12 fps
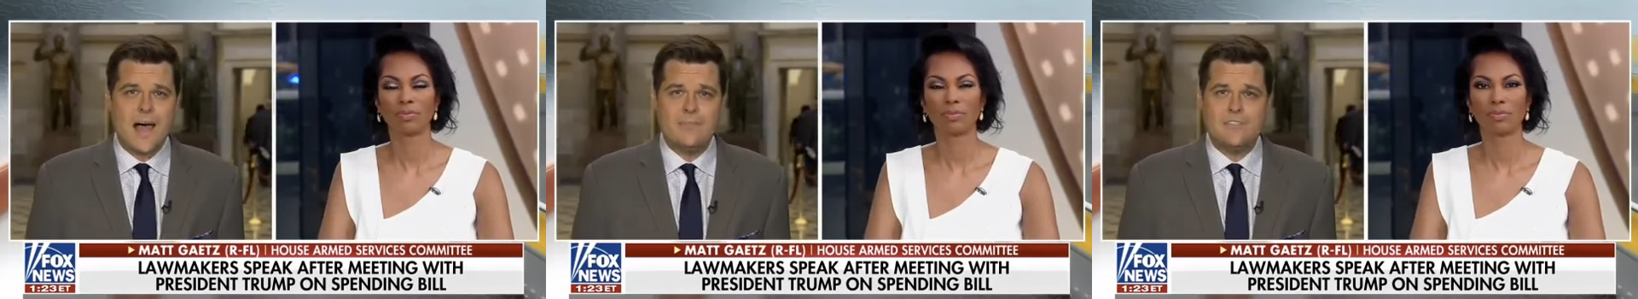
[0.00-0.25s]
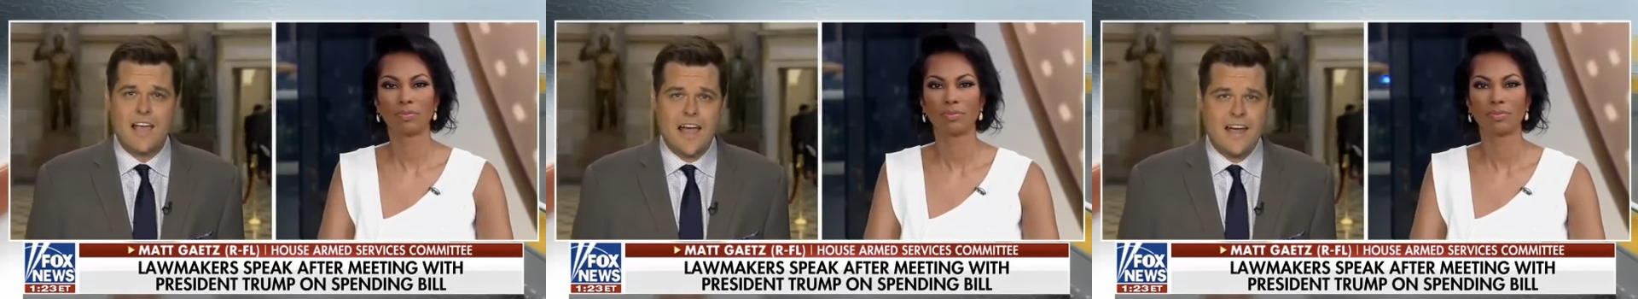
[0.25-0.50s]
Speaker 1: I'm
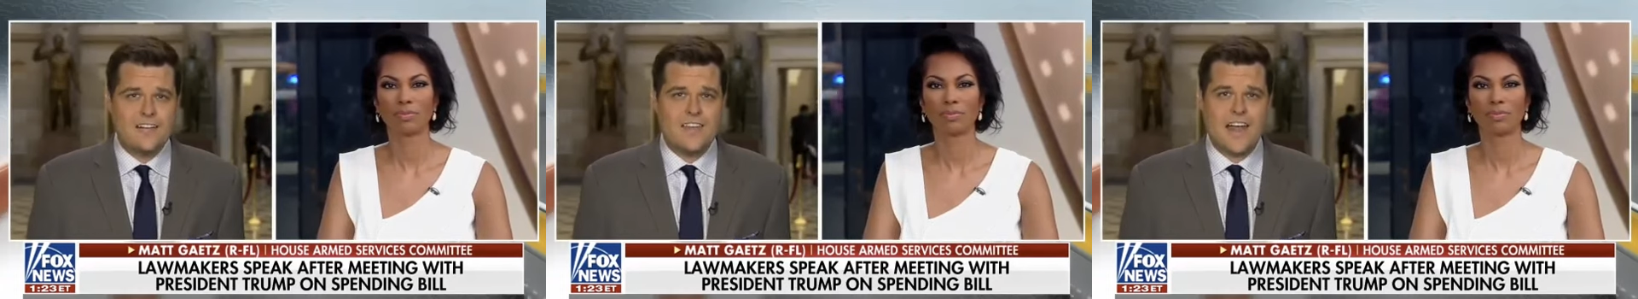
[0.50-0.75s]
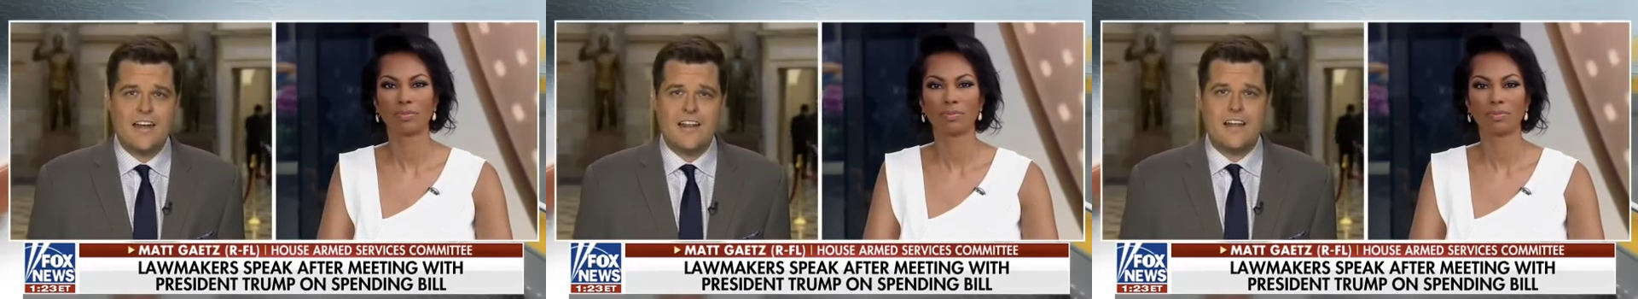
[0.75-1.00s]
tired of
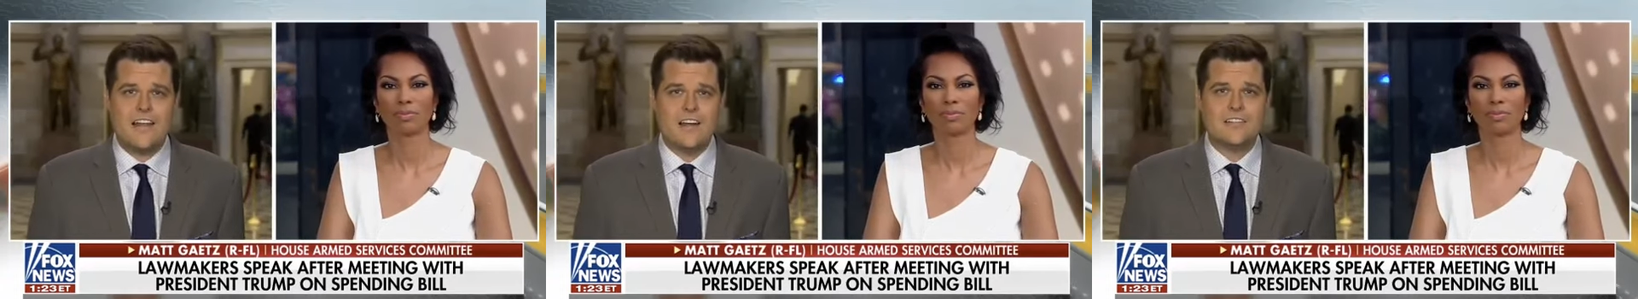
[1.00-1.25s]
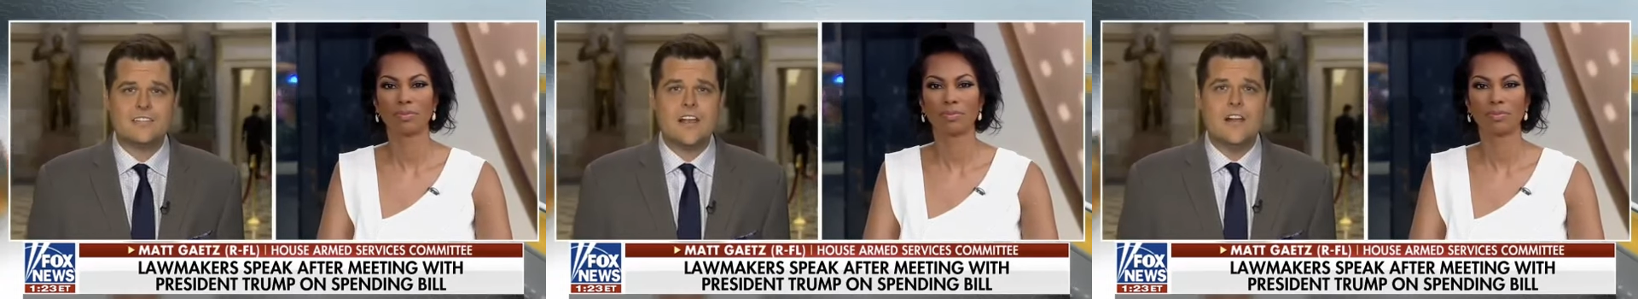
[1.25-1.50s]
that,
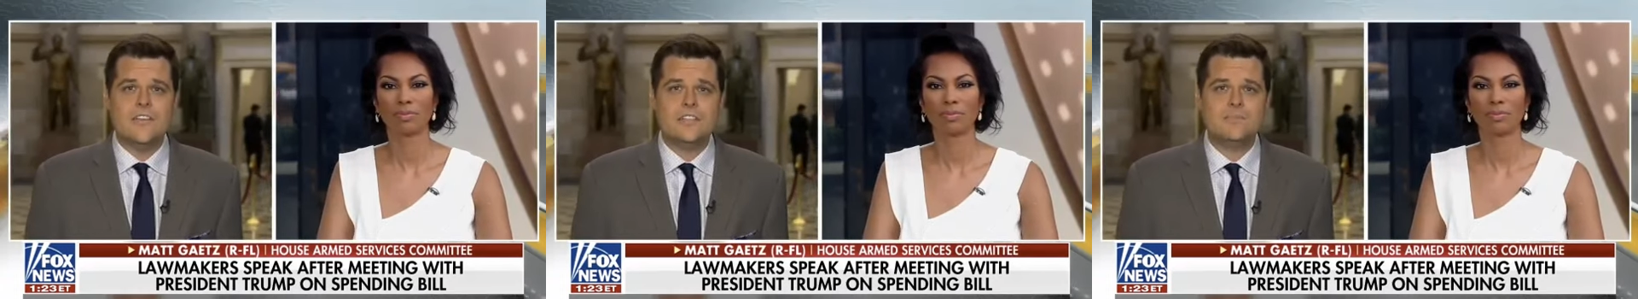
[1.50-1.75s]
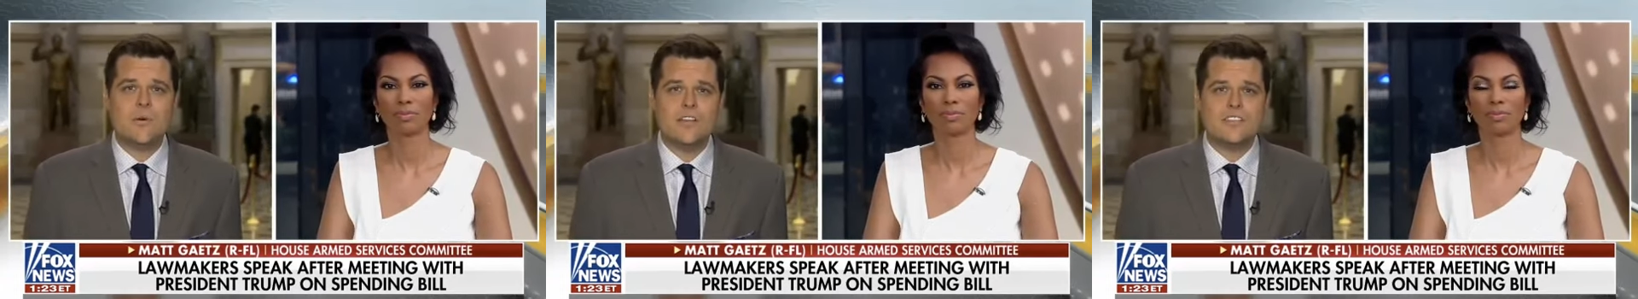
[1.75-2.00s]
Harris. This
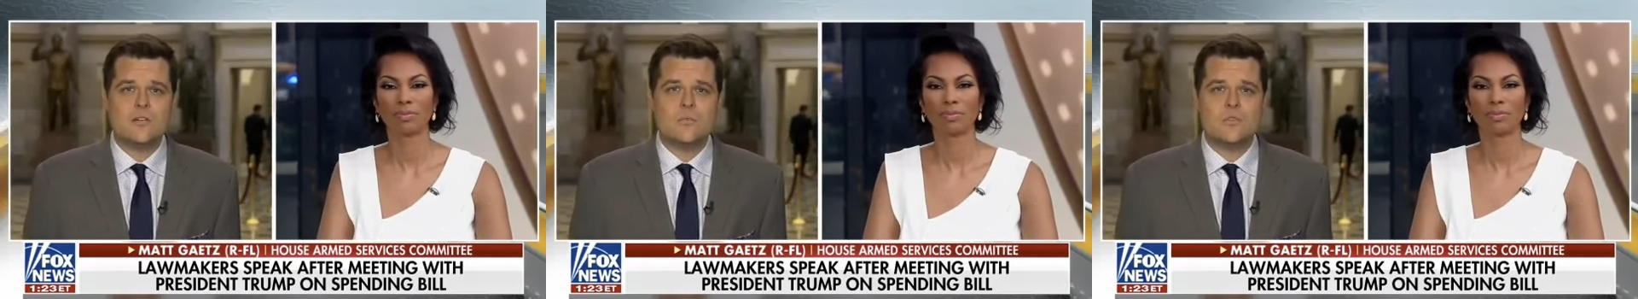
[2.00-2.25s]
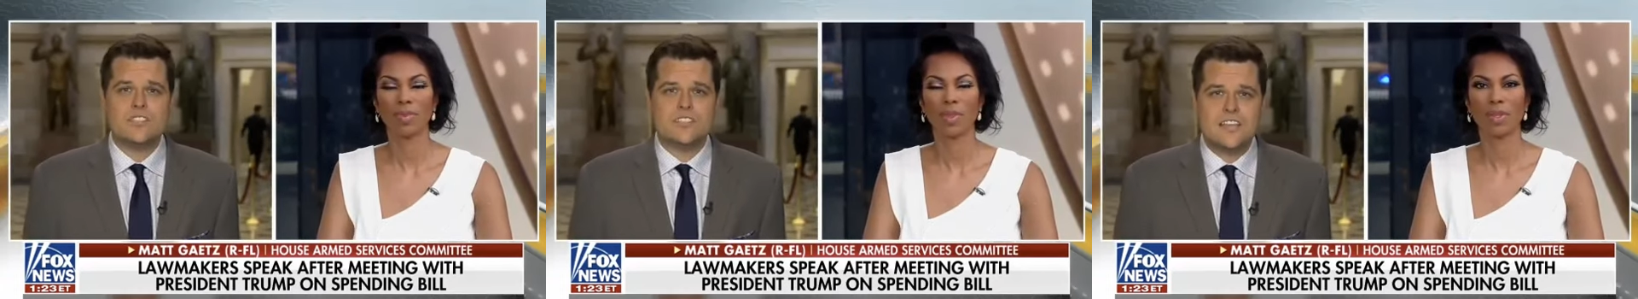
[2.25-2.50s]
president
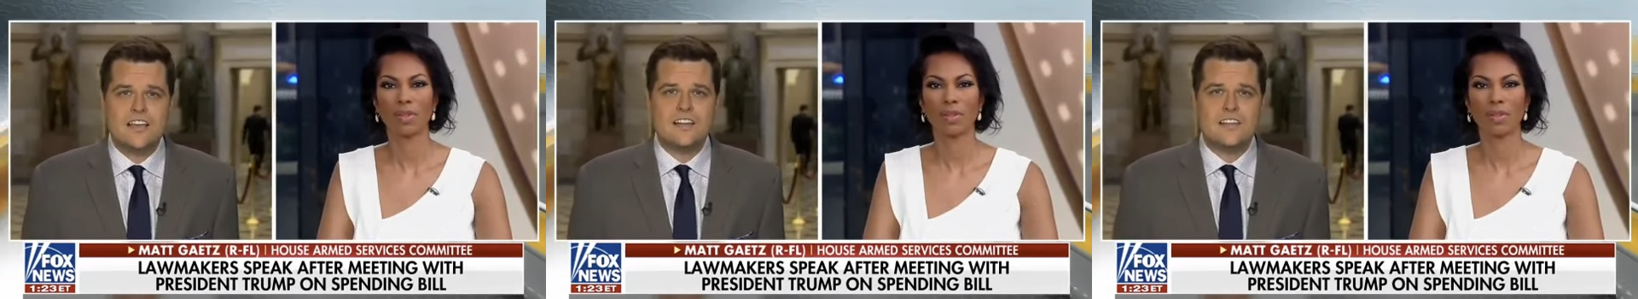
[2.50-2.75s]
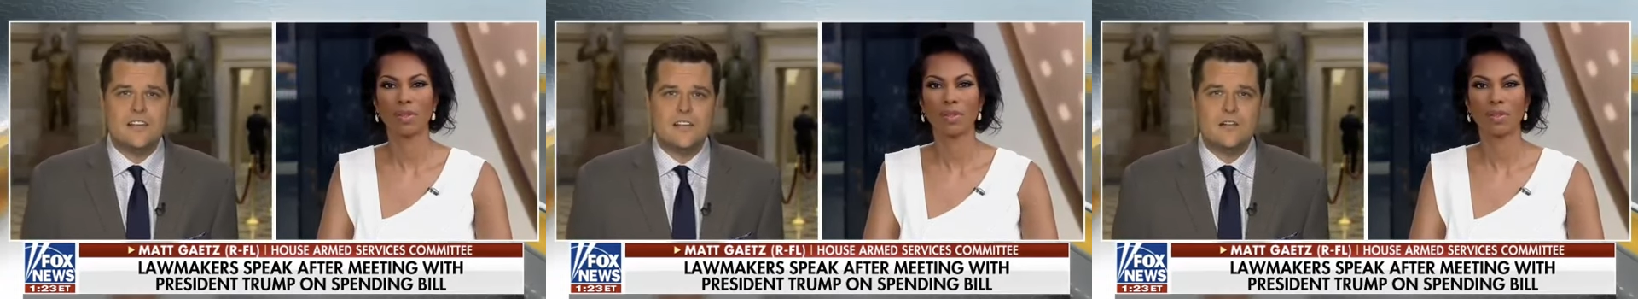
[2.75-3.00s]
was sent
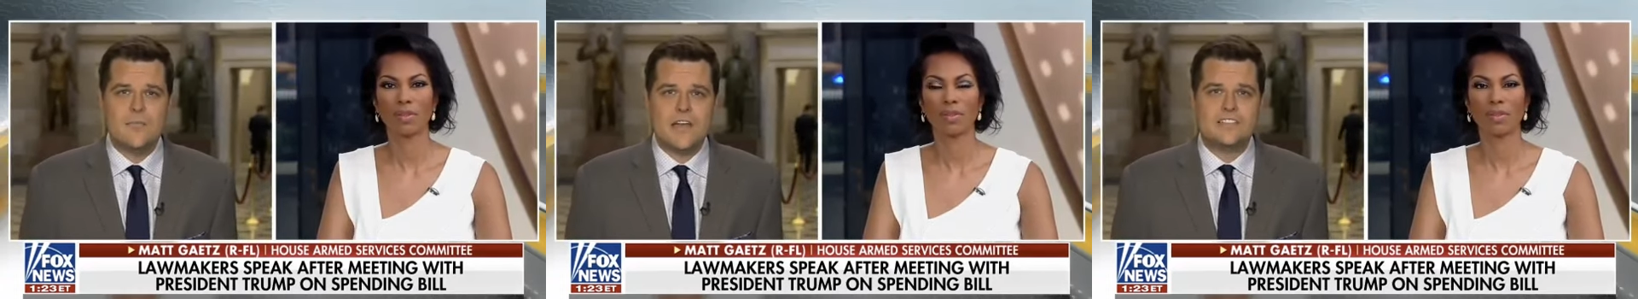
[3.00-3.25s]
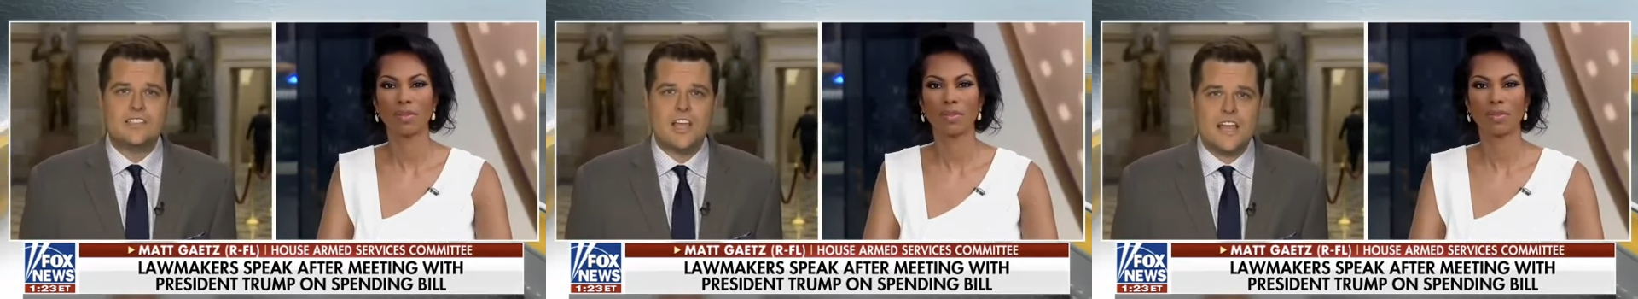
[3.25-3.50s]
here to make
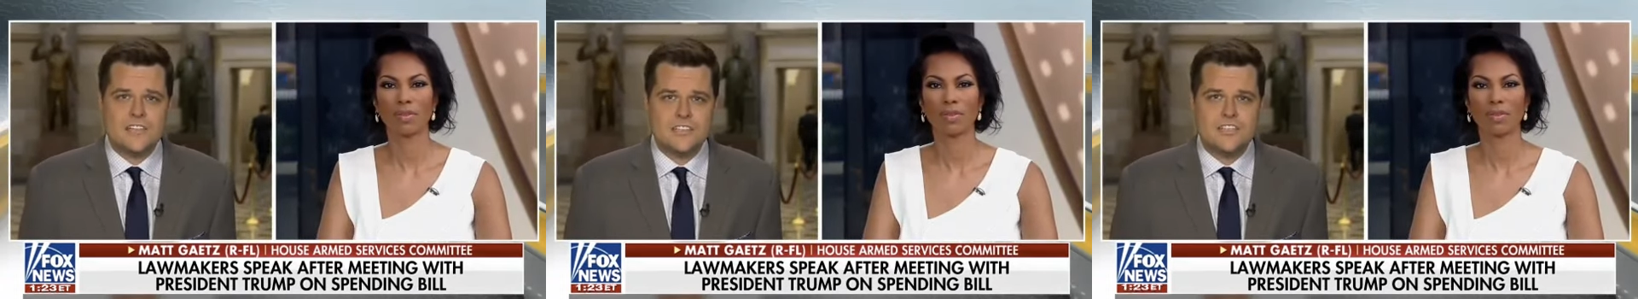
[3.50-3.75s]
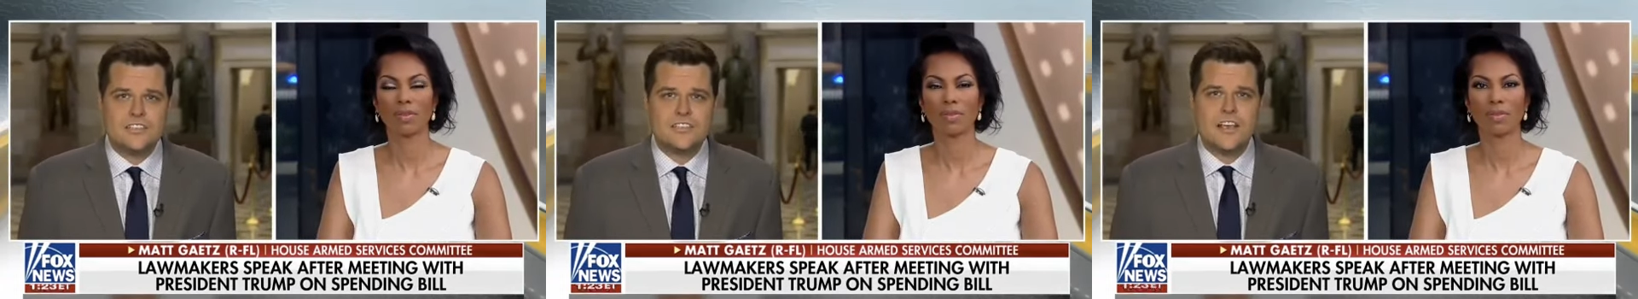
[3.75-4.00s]

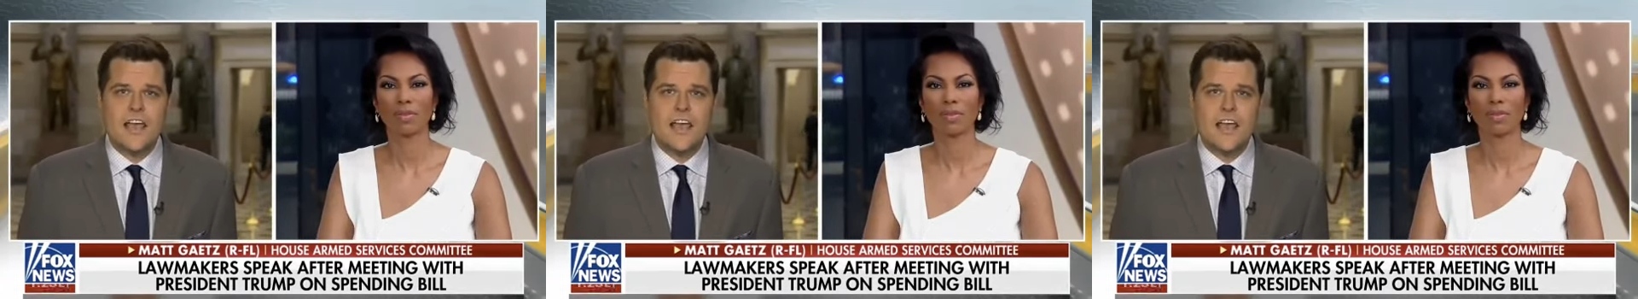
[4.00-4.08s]
changes,